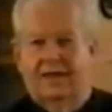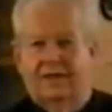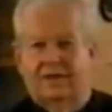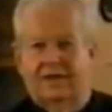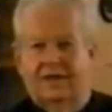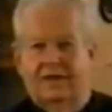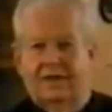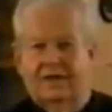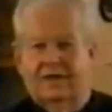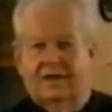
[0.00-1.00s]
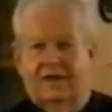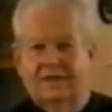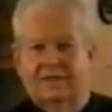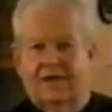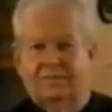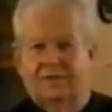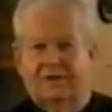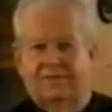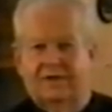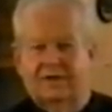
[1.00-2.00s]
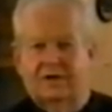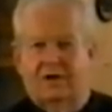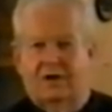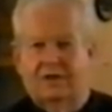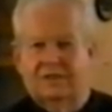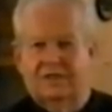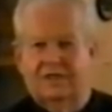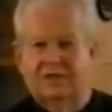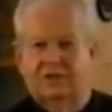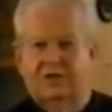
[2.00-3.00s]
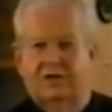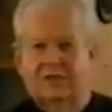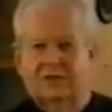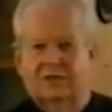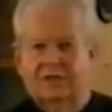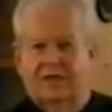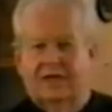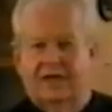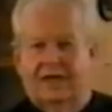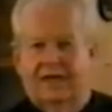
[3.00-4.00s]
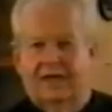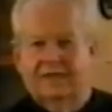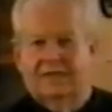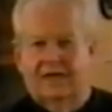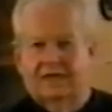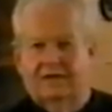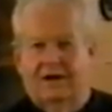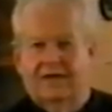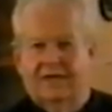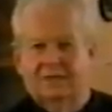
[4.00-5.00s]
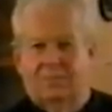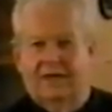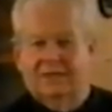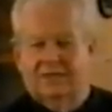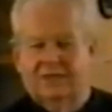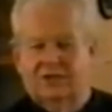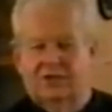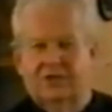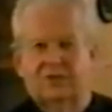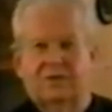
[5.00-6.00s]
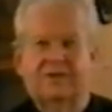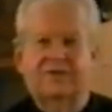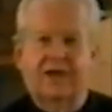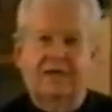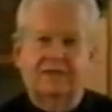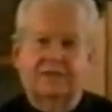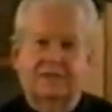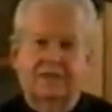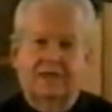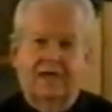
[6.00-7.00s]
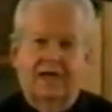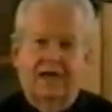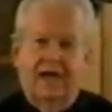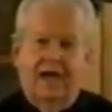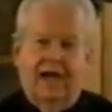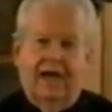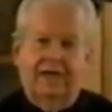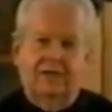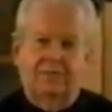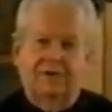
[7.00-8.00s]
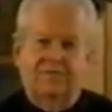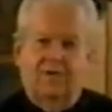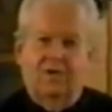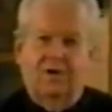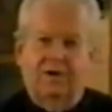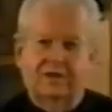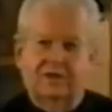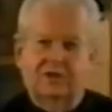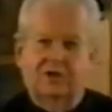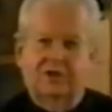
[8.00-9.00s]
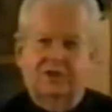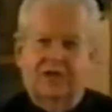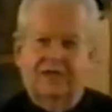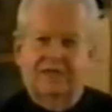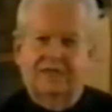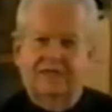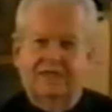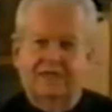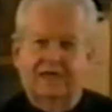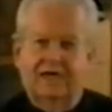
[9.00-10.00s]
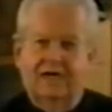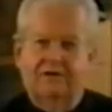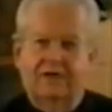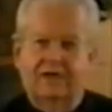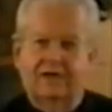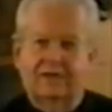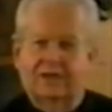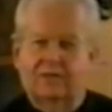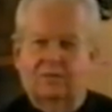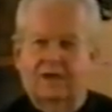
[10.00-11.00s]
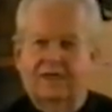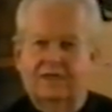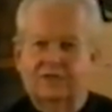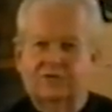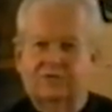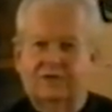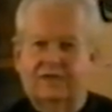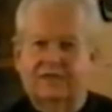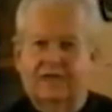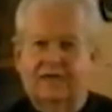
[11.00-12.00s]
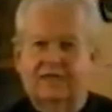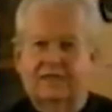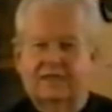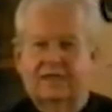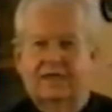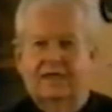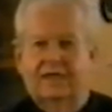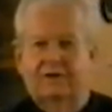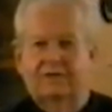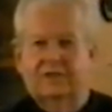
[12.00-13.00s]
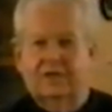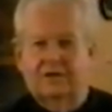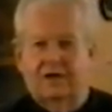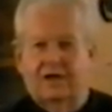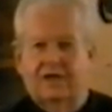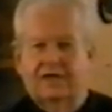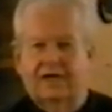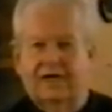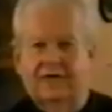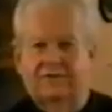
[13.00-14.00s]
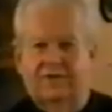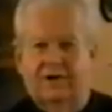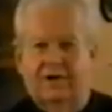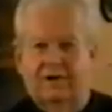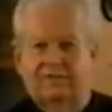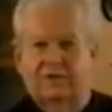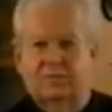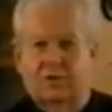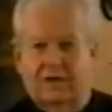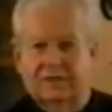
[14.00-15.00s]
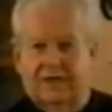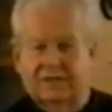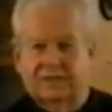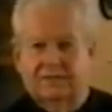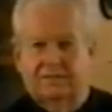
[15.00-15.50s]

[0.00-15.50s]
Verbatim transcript: The concept of a cause in the church is that God has blessed the church with saints, and before the church enters into declaring that one is truly a saint, there is a long and involved process